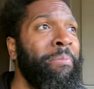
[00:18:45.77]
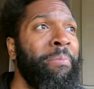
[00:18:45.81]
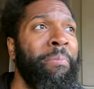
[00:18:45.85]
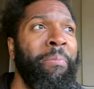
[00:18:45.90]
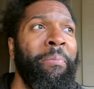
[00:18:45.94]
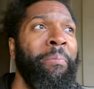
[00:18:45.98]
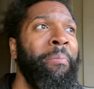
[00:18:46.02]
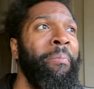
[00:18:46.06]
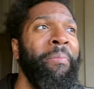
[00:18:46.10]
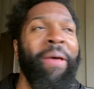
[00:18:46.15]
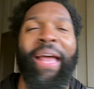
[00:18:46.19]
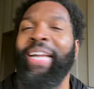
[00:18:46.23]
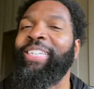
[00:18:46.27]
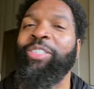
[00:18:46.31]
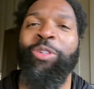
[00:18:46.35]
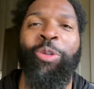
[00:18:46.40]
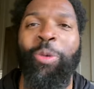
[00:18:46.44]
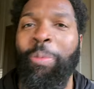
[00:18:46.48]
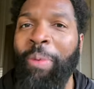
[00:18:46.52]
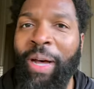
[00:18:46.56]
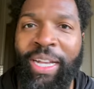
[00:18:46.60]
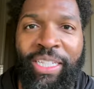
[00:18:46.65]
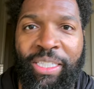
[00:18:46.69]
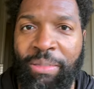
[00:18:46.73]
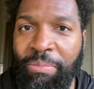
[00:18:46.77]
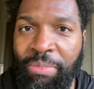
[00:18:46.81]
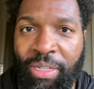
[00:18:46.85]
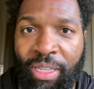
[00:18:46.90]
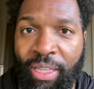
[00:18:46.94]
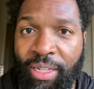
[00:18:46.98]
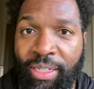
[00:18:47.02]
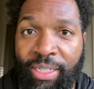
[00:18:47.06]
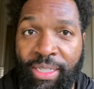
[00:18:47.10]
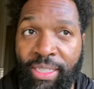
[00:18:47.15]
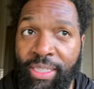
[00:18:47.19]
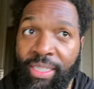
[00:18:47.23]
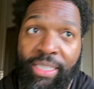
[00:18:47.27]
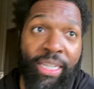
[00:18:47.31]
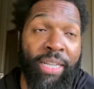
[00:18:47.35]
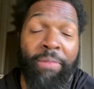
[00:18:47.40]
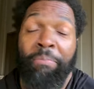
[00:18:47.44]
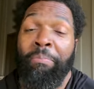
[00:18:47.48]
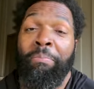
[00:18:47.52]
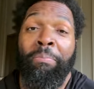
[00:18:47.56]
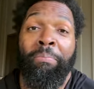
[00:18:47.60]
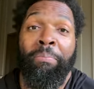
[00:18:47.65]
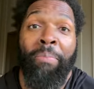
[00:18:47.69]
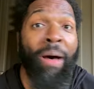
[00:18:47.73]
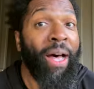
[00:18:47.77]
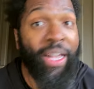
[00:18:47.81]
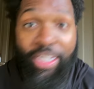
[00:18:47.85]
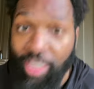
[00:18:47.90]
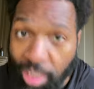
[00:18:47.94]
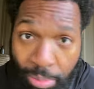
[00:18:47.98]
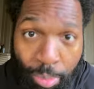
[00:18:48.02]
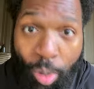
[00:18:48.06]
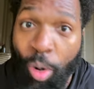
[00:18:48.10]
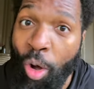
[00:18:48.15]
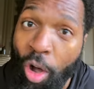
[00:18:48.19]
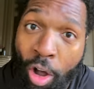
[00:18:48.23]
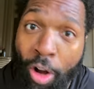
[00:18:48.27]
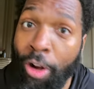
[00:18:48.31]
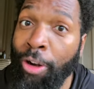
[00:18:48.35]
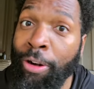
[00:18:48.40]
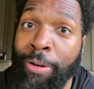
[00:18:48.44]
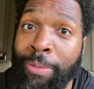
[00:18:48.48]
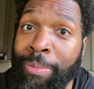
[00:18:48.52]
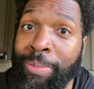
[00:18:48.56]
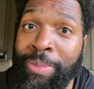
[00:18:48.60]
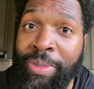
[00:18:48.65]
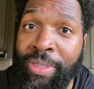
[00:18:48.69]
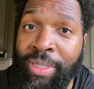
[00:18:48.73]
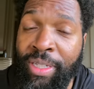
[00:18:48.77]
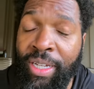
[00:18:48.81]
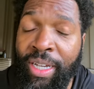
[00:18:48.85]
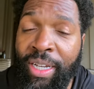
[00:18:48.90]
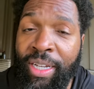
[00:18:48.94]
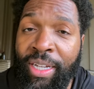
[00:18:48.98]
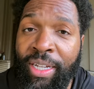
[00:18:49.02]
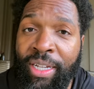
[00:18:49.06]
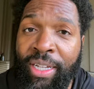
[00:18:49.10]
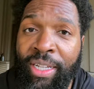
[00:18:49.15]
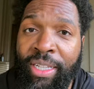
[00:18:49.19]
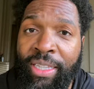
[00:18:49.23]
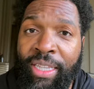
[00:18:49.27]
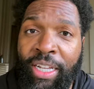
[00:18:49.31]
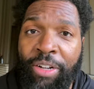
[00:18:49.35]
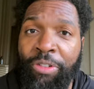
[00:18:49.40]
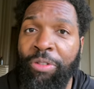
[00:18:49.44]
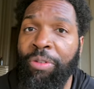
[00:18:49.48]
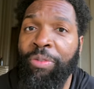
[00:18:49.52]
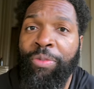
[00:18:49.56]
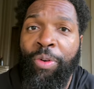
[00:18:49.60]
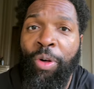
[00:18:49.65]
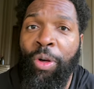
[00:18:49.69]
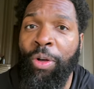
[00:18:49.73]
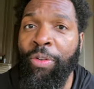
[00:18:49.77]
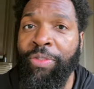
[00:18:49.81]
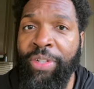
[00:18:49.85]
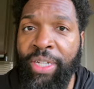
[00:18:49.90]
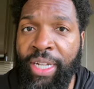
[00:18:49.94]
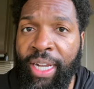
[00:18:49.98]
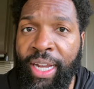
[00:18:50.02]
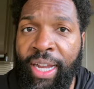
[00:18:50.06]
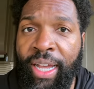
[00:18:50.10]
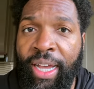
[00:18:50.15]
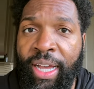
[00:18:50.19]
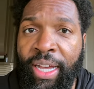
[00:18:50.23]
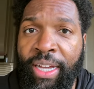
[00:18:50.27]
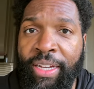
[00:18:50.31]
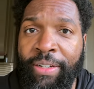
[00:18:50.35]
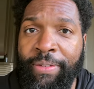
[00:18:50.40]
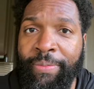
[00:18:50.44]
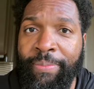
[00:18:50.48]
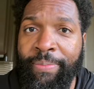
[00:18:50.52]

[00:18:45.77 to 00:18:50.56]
magical possibilities and possible harms that are involved in AI.